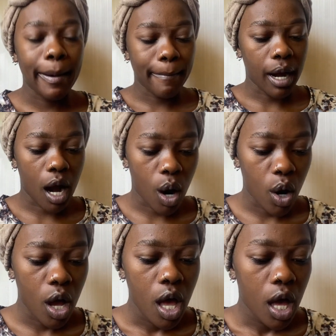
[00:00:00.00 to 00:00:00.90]
brow.
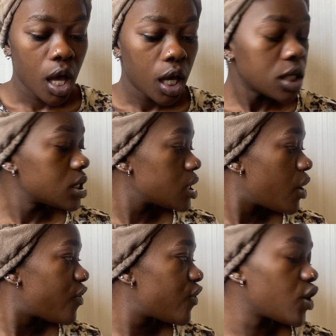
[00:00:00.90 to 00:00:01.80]
So
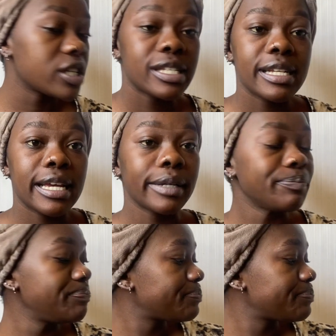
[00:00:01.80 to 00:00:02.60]
firstly,